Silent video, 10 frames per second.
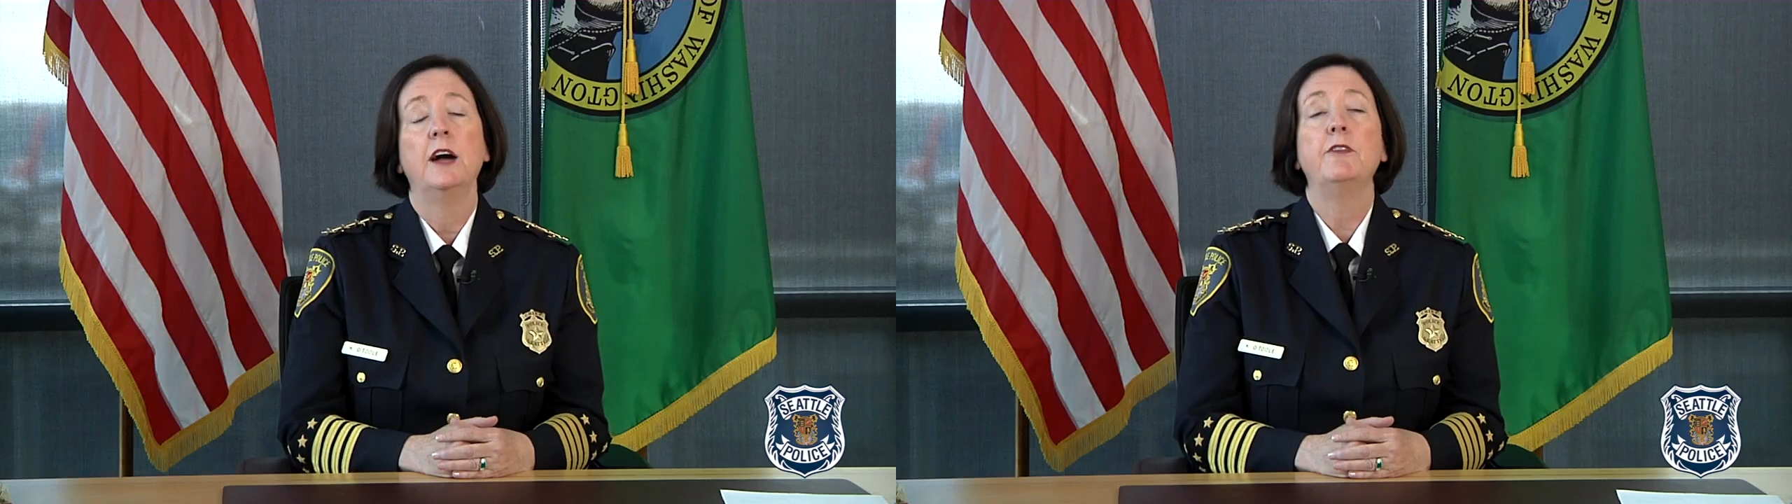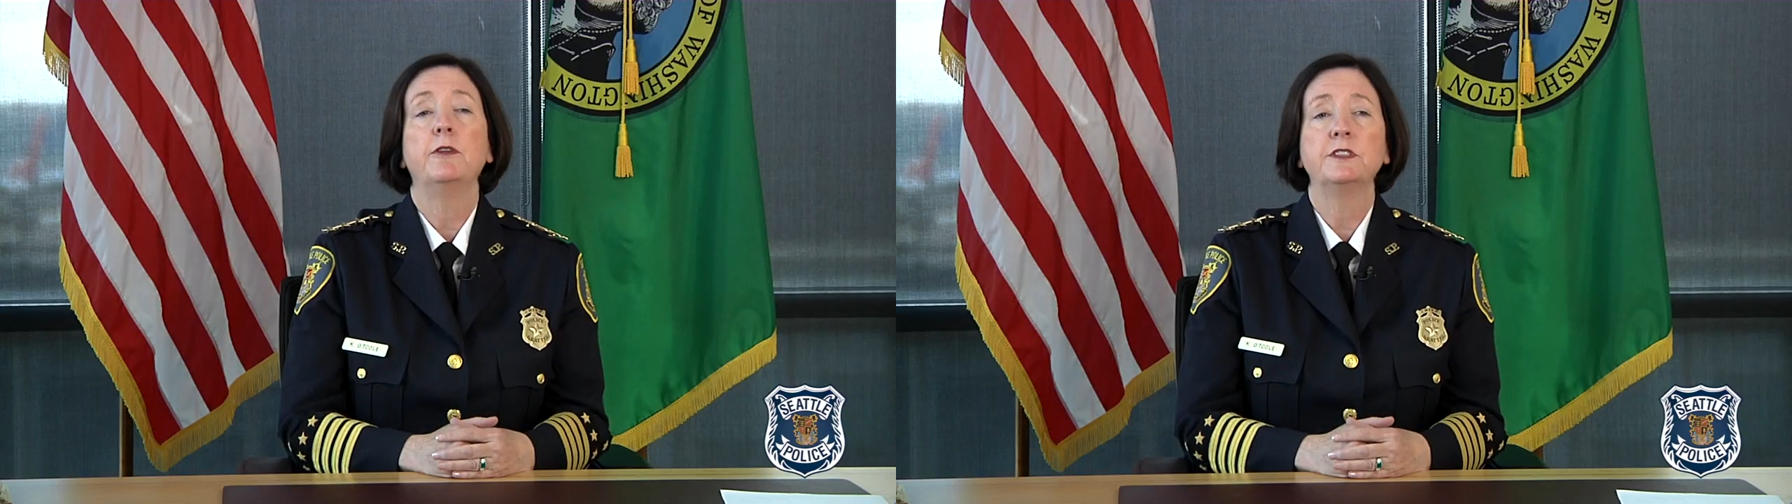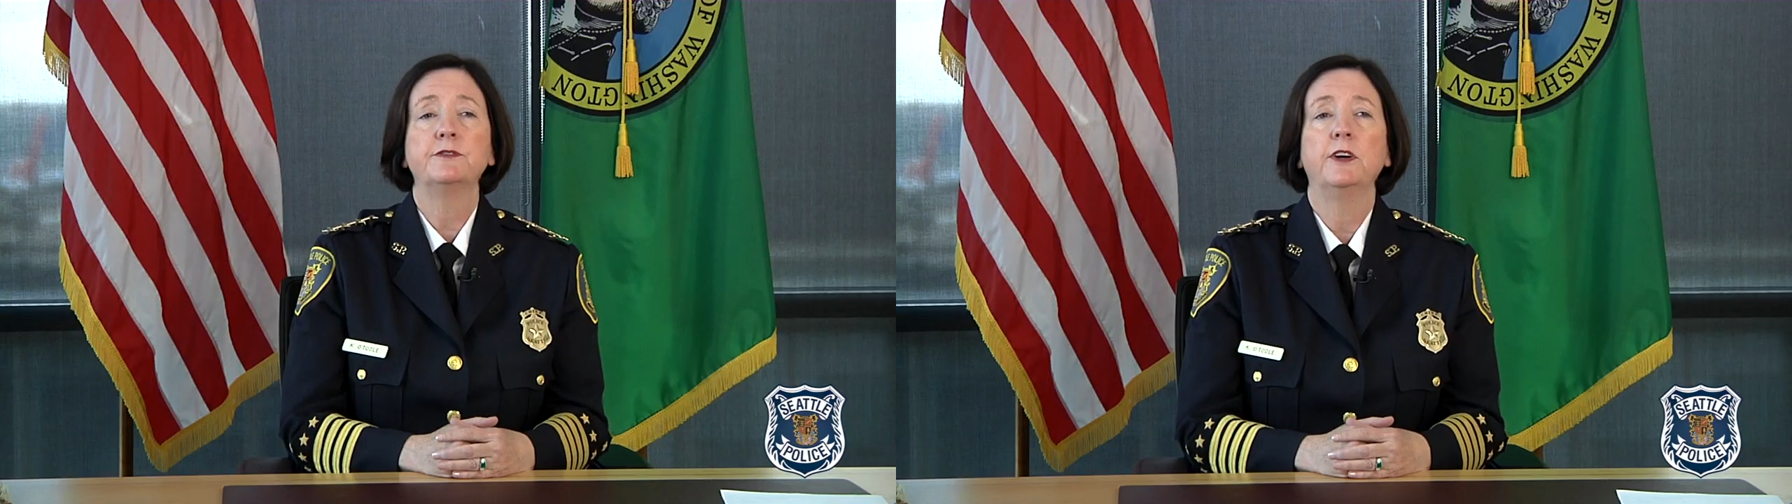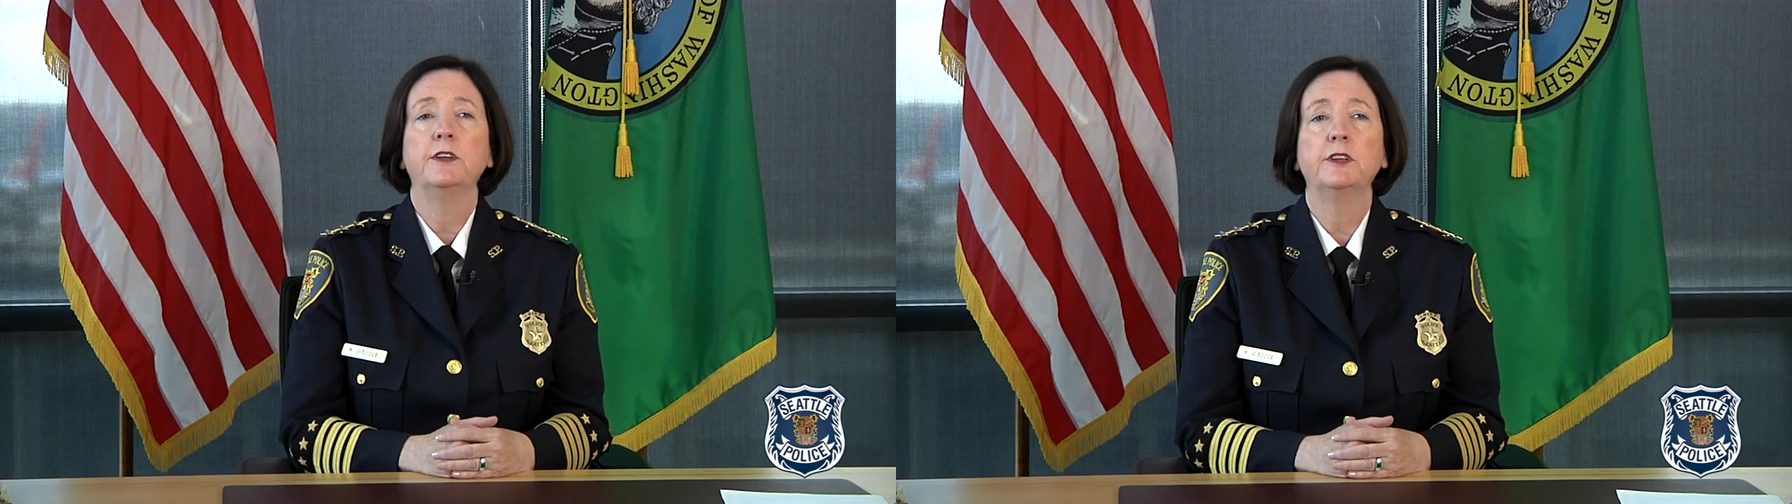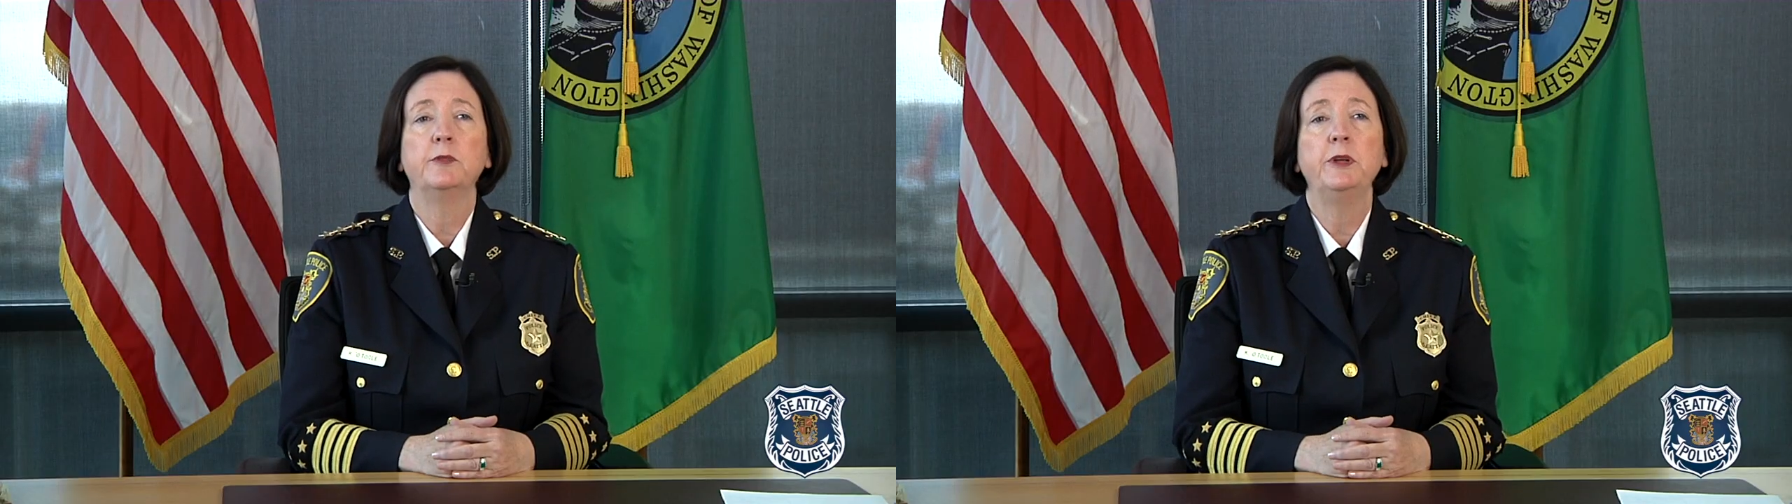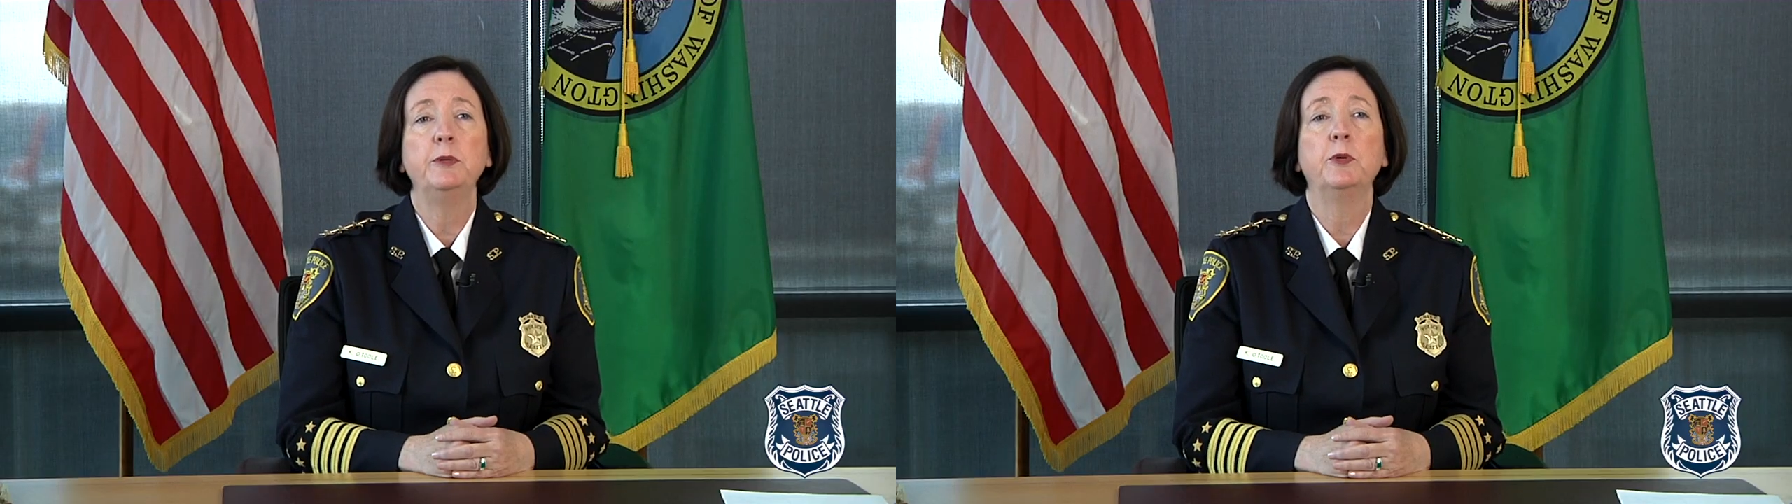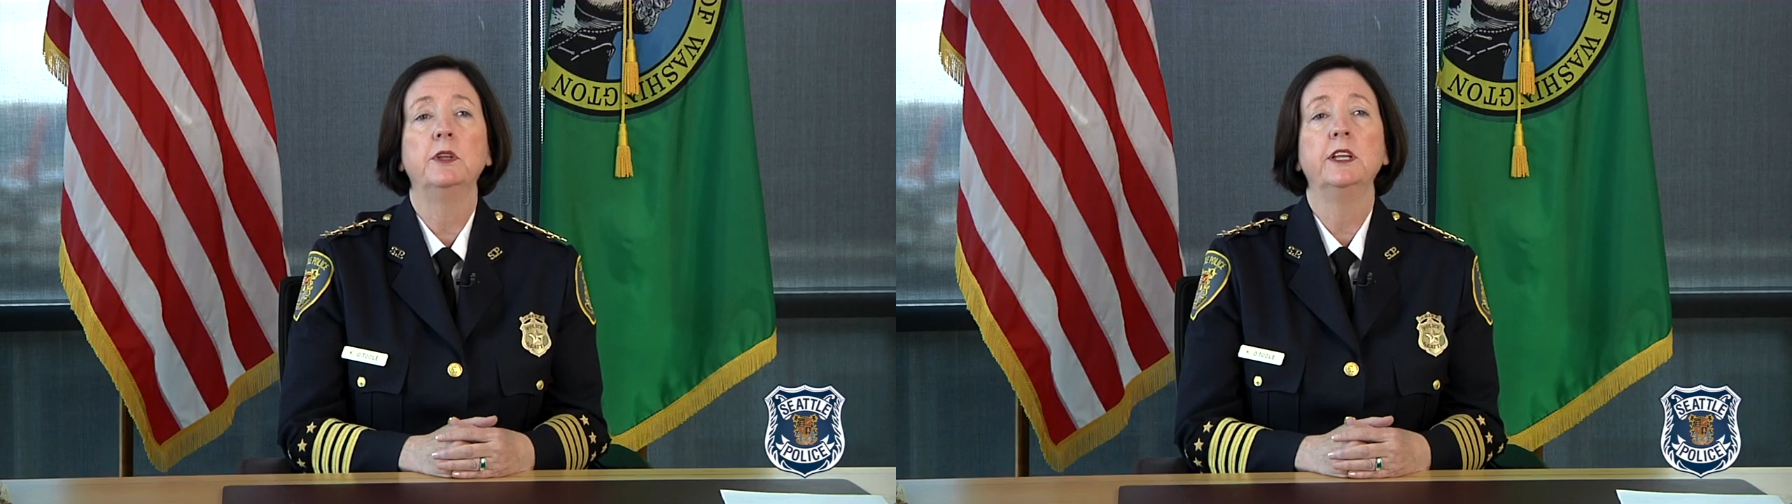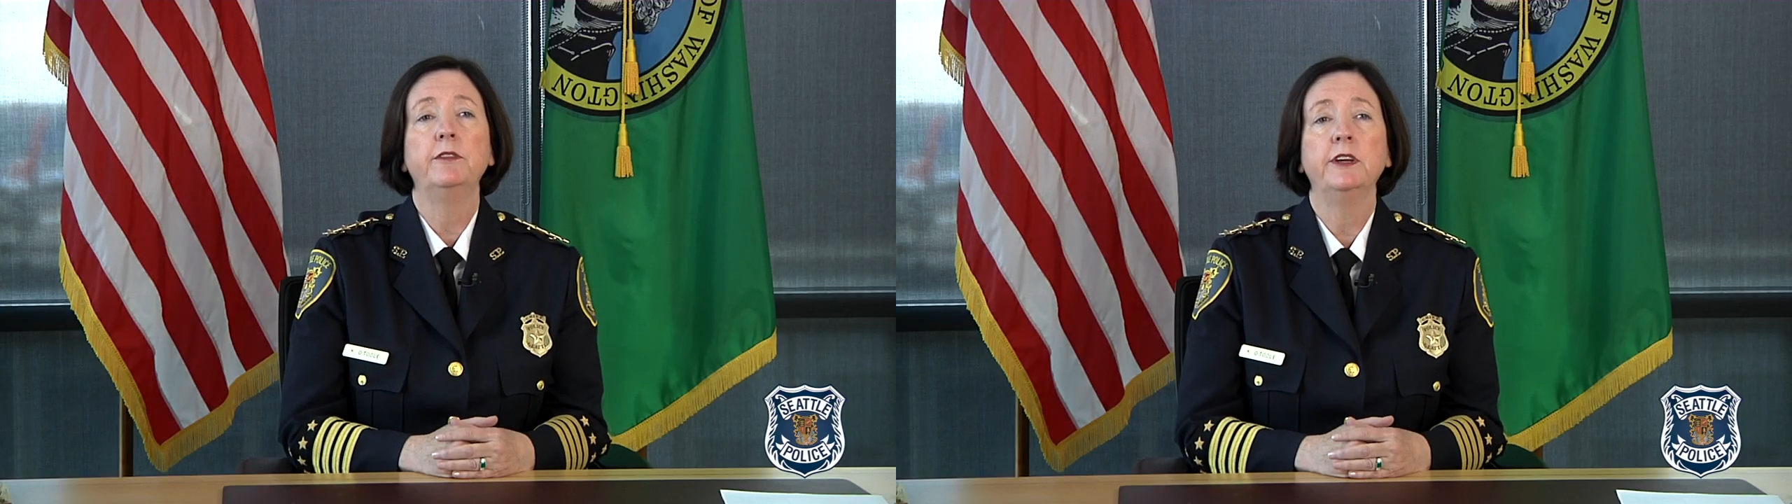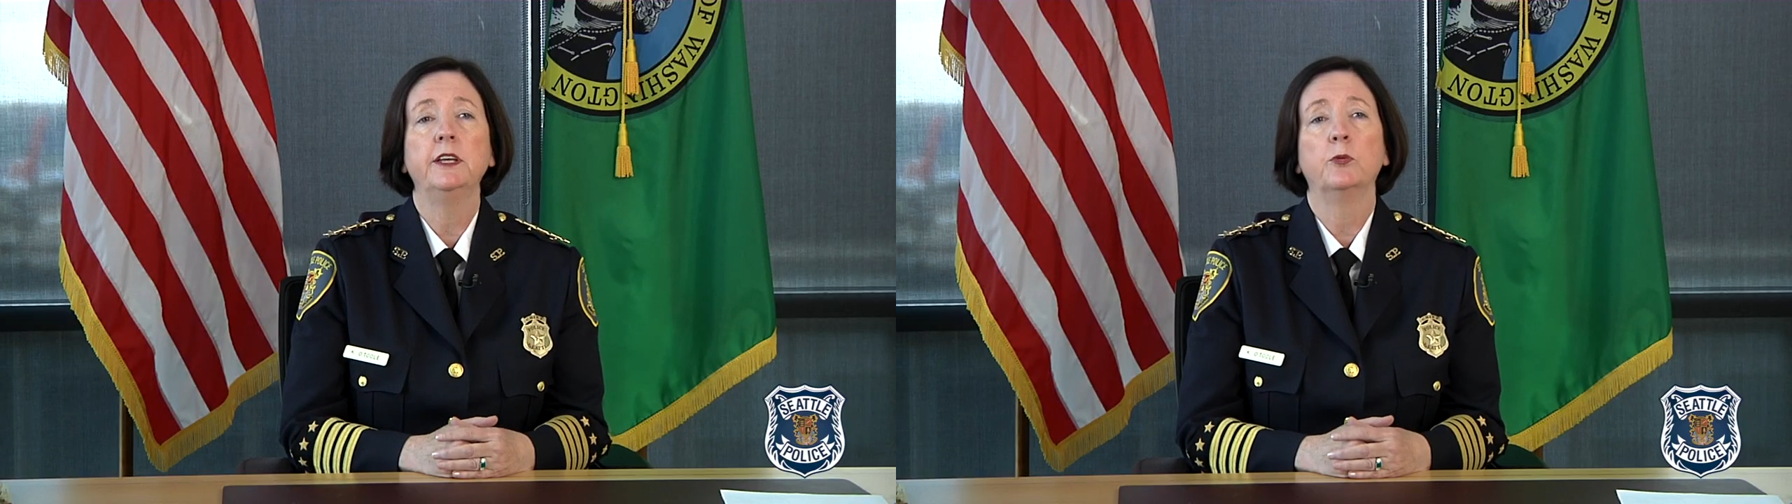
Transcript: I've always felt that people living